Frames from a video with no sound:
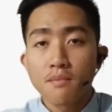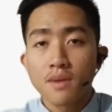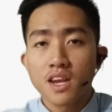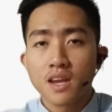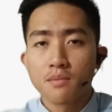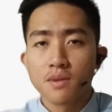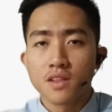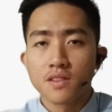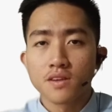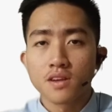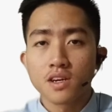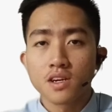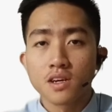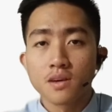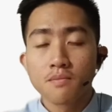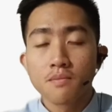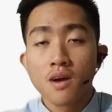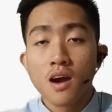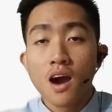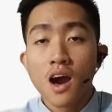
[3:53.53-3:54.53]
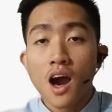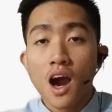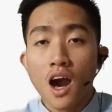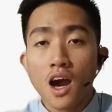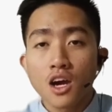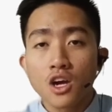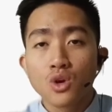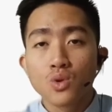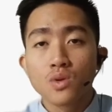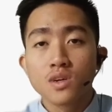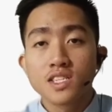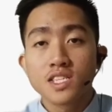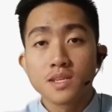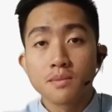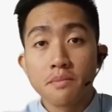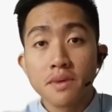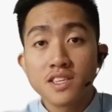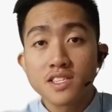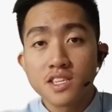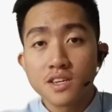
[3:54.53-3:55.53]
malabathrium aqueous
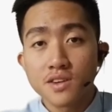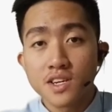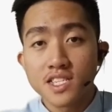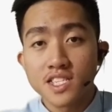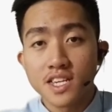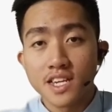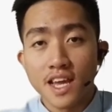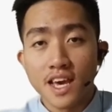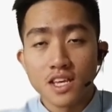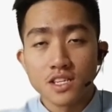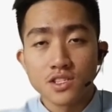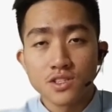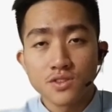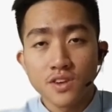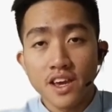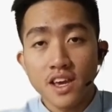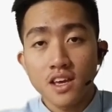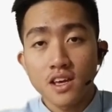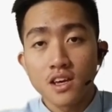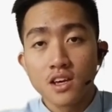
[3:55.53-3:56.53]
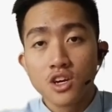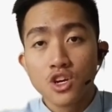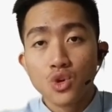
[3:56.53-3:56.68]
maceration extract,